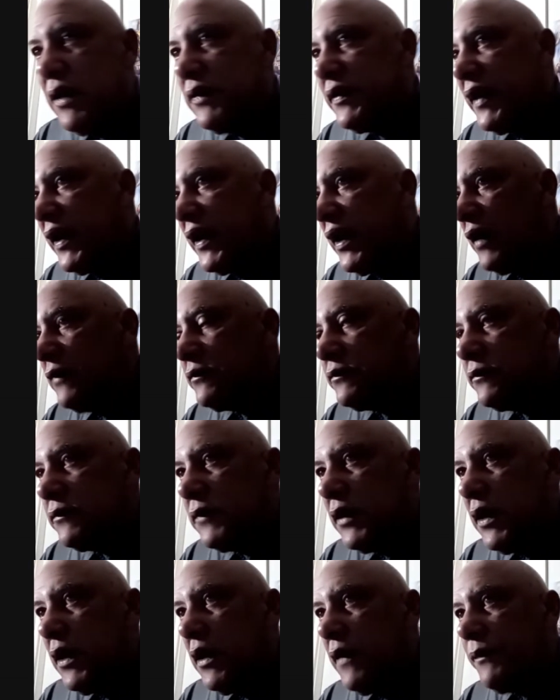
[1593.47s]
They got
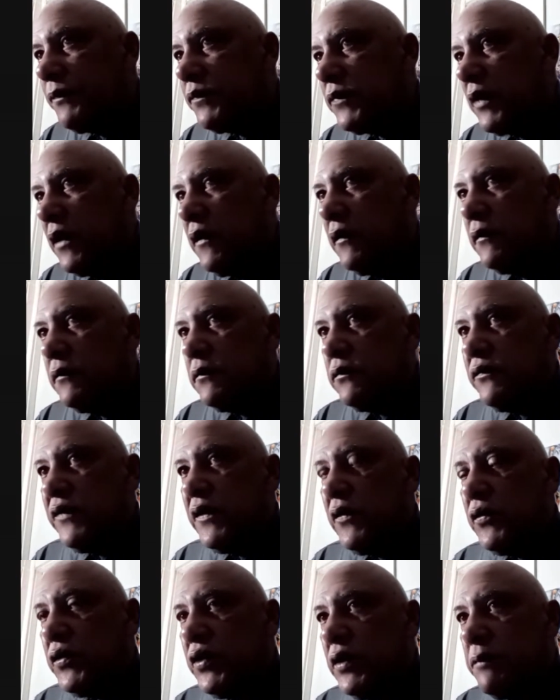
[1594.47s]

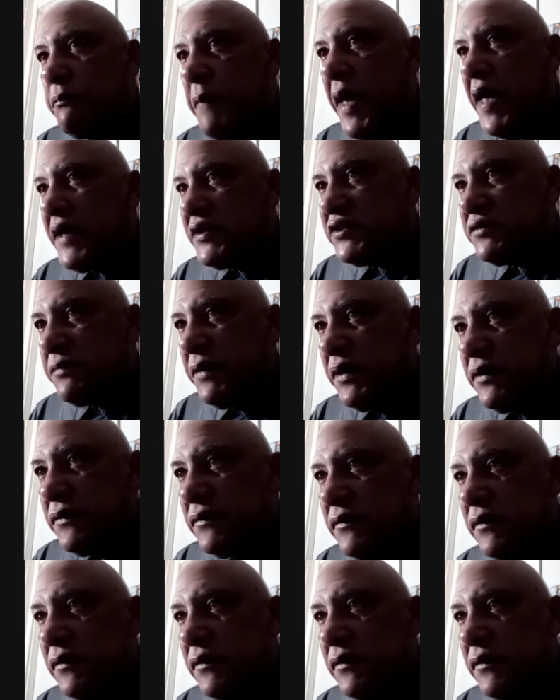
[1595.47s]
real good management.